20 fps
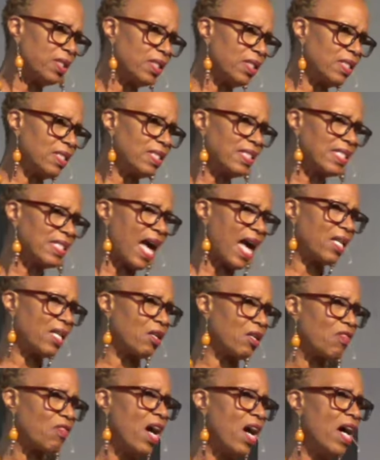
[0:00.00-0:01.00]
it
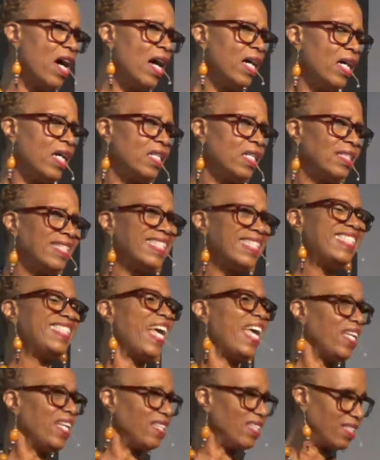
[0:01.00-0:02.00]
inside of
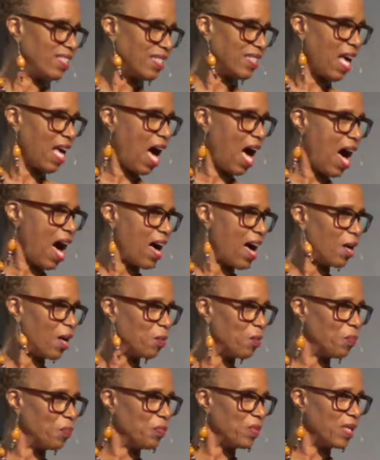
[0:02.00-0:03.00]
today's
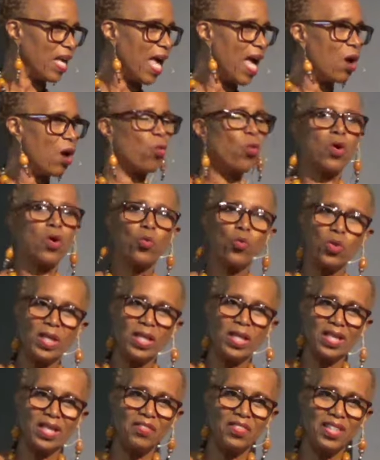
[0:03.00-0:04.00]
time and what we're
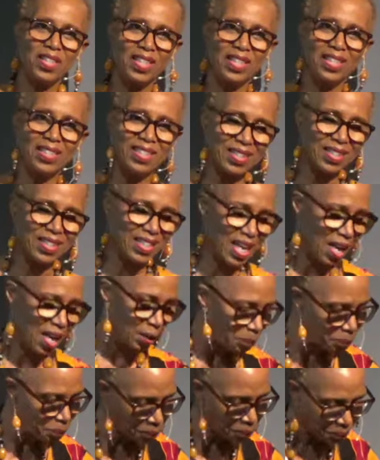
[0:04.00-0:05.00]
living in
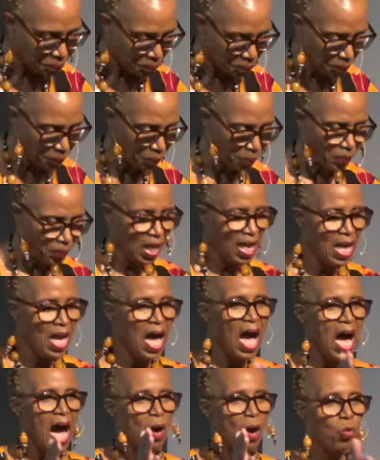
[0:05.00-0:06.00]
today.
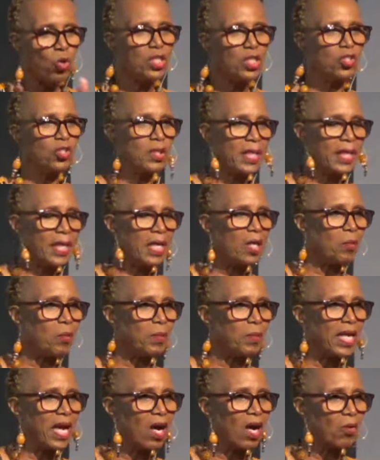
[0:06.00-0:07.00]
I want you to
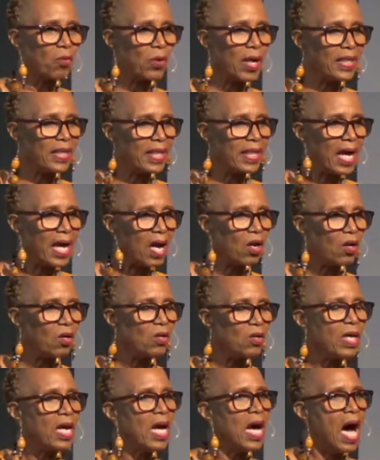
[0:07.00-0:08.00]
help me out right now.
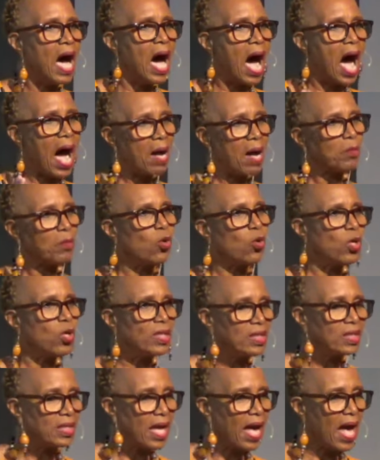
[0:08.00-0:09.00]
I'm
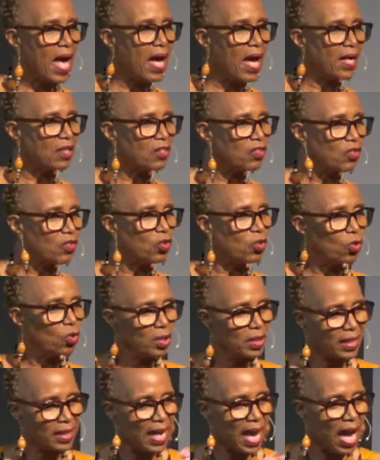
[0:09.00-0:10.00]
going to ask you
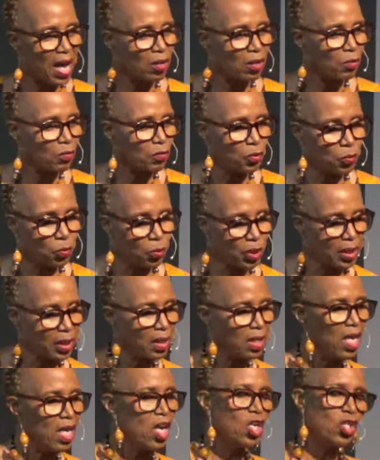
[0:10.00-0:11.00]
on the count of
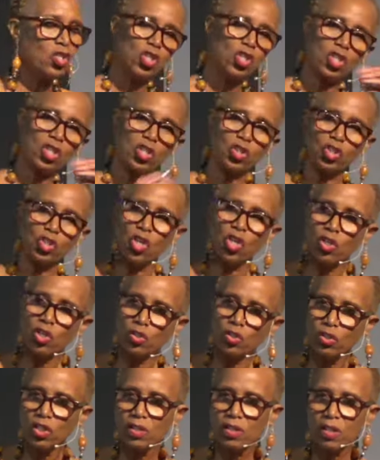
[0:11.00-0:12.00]
three. You're going to
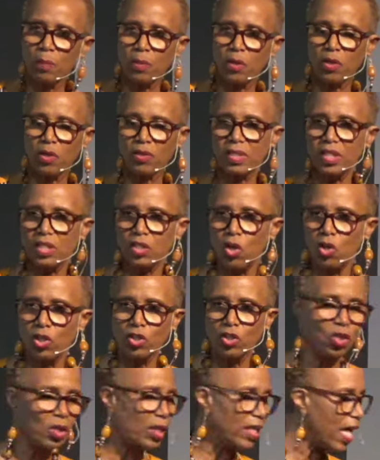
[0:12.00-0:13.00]
turn to the person
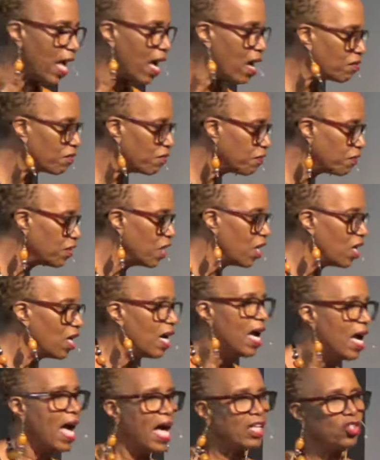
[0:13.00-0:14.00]
on your left
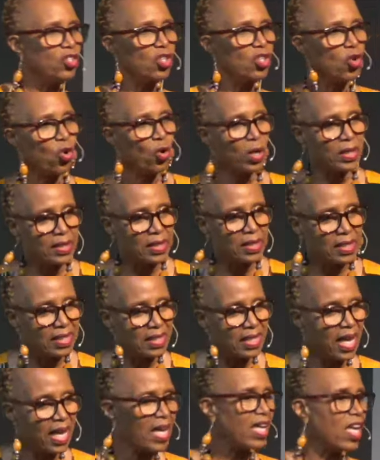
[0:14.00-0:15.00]
and you're going to
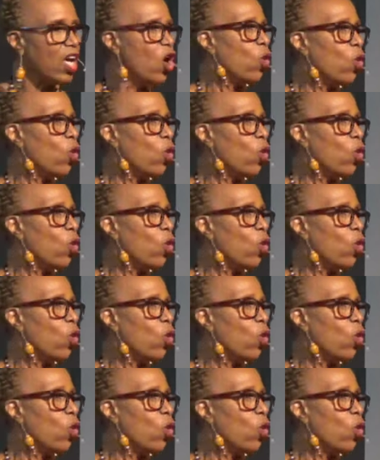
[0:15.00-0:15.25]
say,